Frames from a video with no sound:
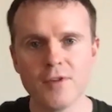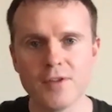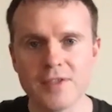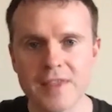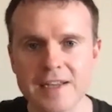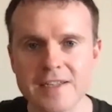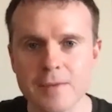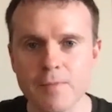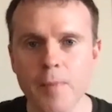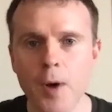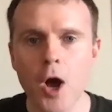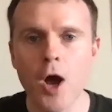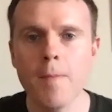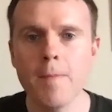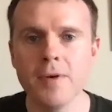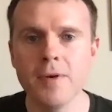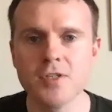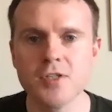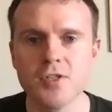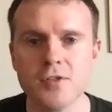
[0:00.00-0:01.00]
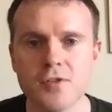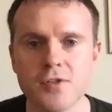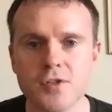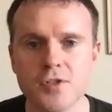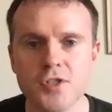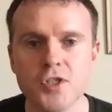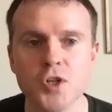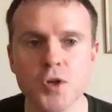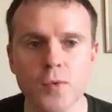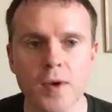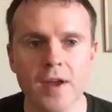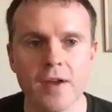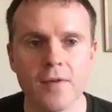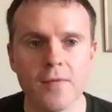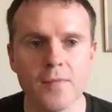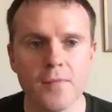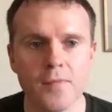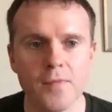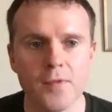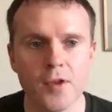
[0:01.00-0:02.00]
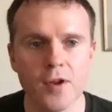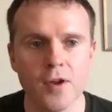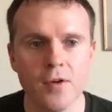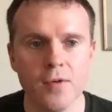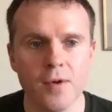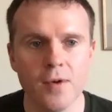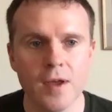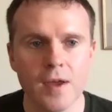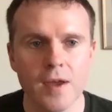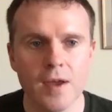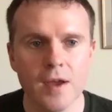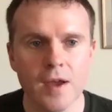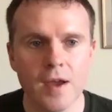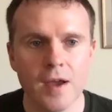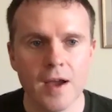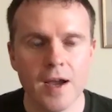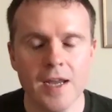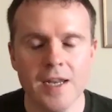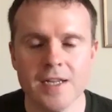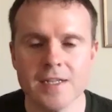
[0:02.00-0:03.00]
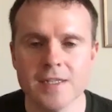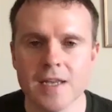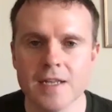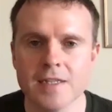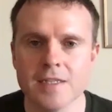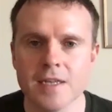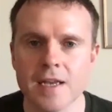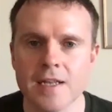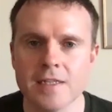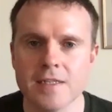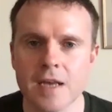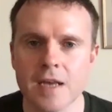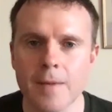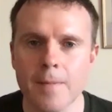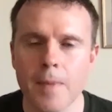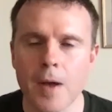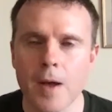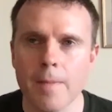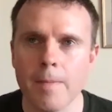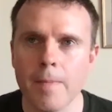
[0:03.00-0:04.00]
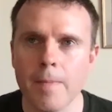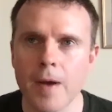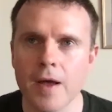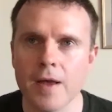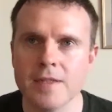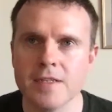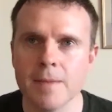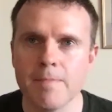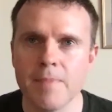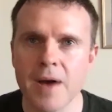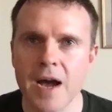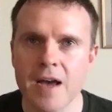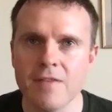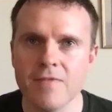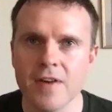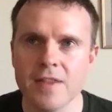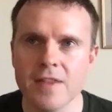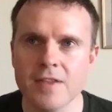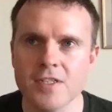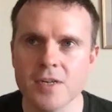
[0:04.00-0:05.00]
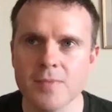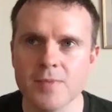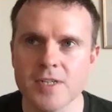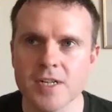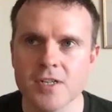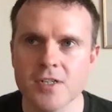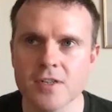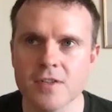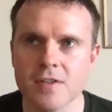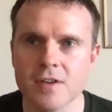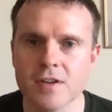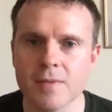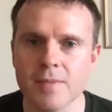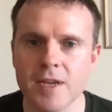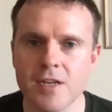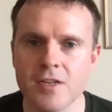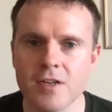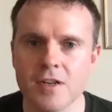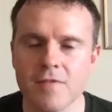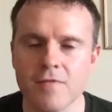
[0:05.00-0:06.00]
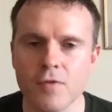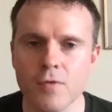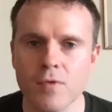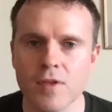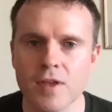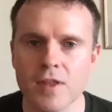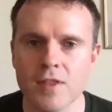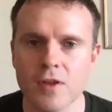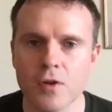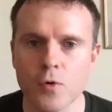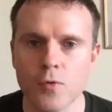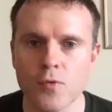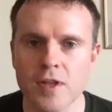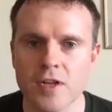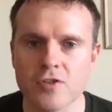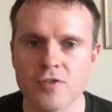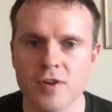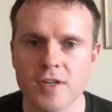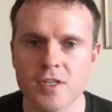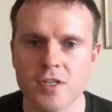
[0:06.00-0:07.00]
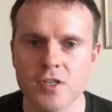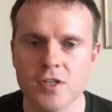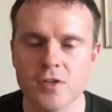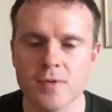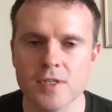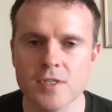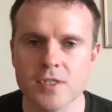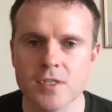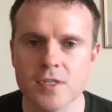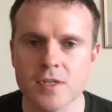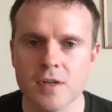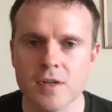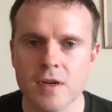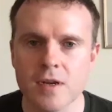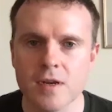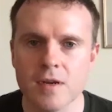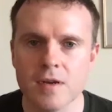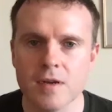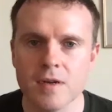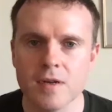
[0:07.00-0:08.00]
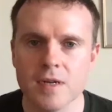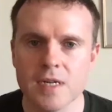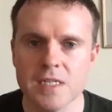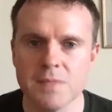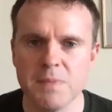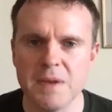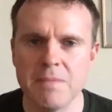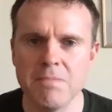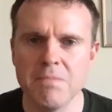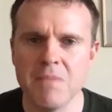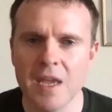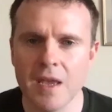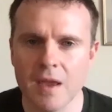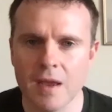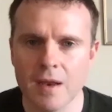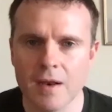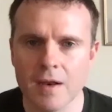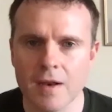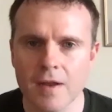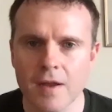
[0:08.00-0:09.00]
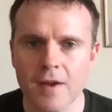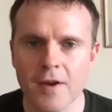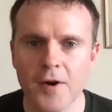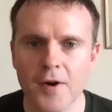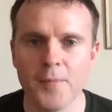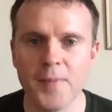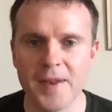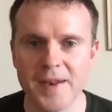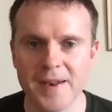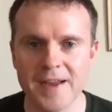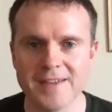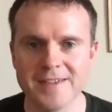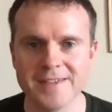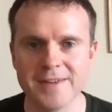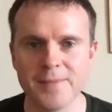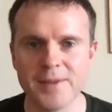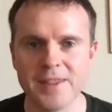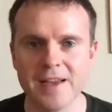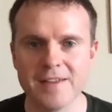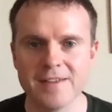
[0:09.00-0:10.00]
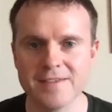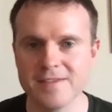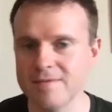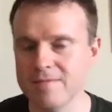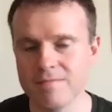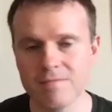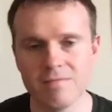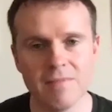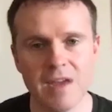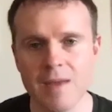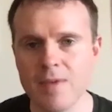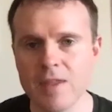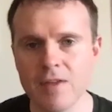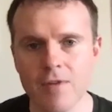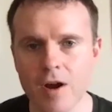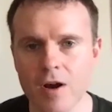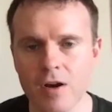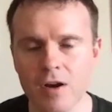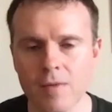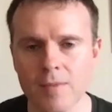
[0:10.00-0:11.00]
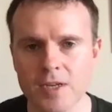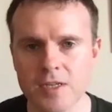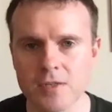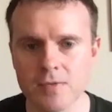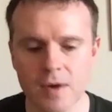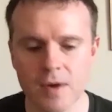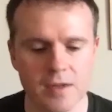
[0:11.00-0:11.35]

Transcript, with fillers: There's a purpose to it, you know, and it, it's it's a, a it's a bad faith interpretation of the comedian if you think that all they're trying to do is is be mean or be nasty. I mean, that's maybe there are comics.